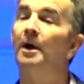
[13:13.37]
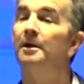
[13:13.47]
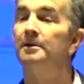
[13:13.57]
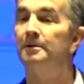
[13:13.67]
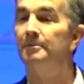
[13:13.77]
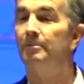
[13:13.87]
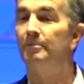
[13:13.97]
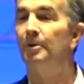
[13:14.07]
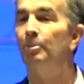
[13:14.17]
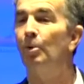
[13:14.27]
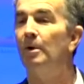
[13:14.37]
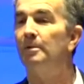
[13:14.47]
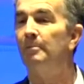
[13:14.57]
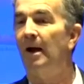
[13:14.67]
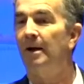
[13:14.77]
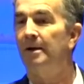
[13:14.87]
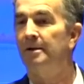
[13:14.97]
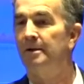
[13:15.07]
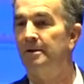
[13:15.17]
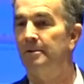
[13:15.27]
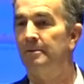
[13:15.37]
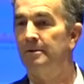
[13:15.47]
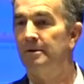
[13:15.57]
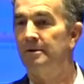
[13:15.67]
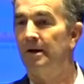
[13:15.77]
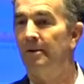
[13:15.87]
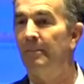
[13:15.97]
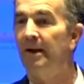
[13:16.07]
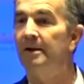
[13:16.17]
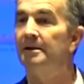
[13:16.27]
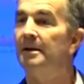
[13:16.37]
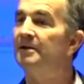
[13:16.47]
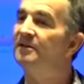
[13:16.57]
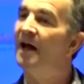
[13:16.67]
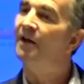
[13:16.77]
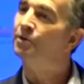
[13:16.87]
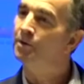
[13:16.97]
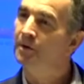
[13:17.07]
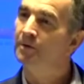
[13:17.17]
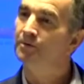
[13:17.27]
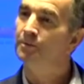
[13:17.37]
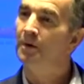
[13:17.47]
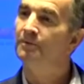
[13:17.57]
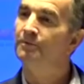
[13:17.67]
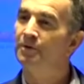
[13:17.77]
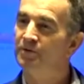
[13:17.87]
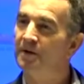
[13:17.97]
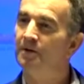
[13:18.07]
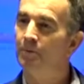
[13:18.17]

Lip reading: So anyway, the point that I'm making, it's not 2 years in a row.